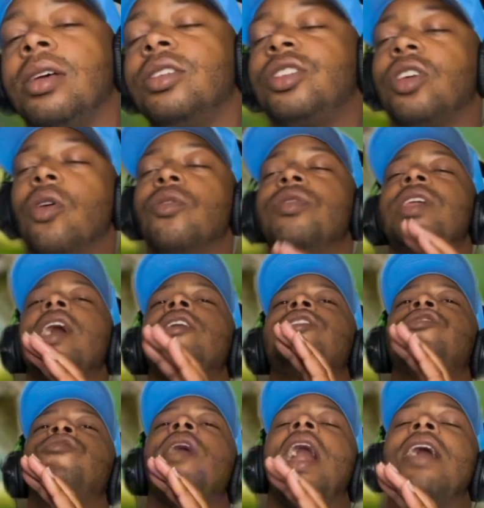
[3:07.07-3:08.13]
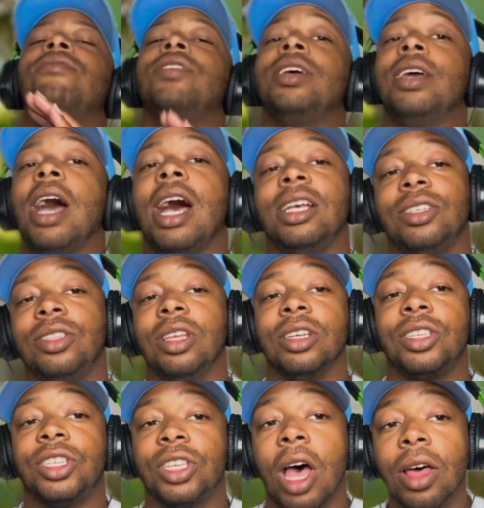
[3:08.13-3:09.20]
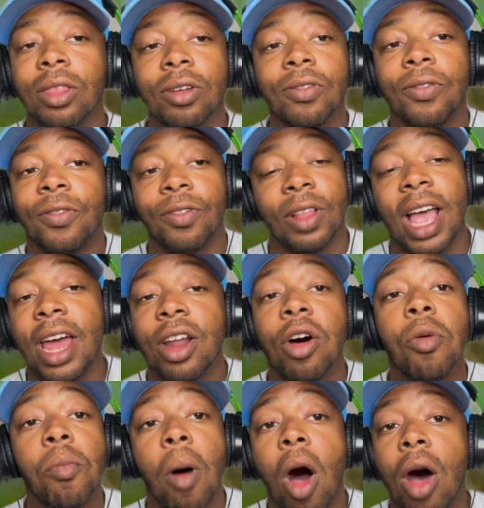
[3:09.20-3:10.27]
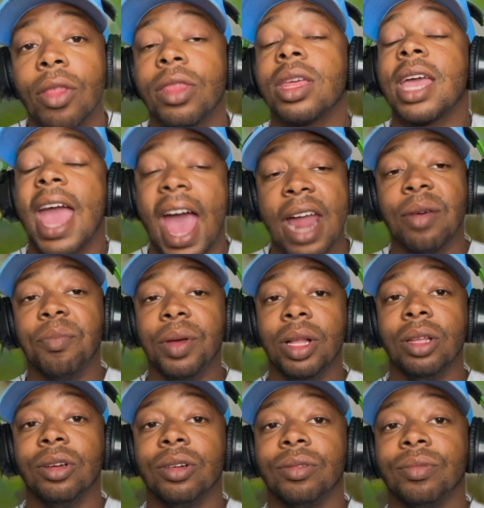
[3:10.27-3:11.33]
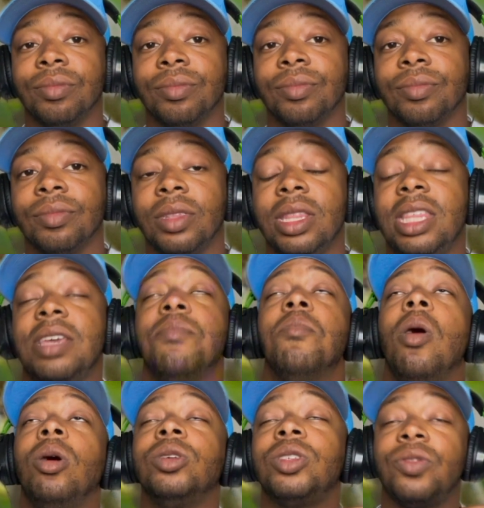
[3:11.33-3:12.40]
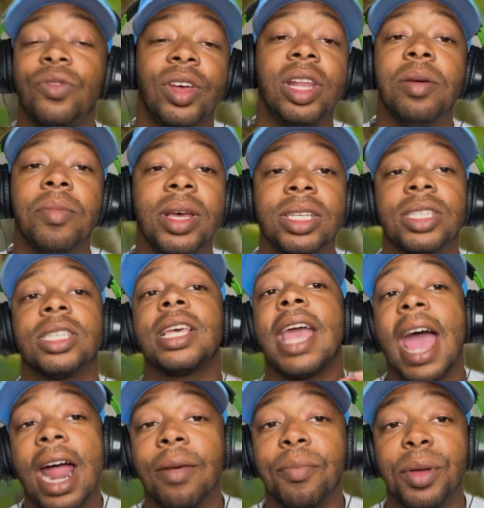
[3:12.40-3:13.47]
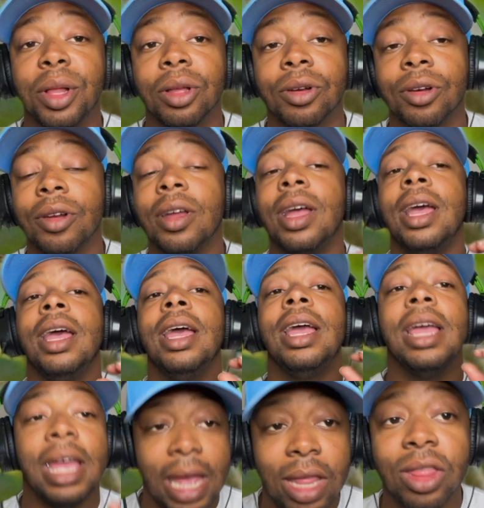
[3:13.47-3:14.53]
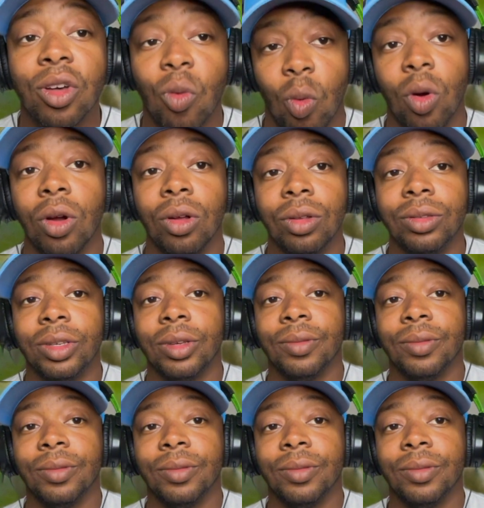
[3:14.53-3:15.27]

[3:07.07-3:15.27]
So there you have it, guys, the Southern Flannel Moth Caterpillar. The most venomous caterpillar in the world.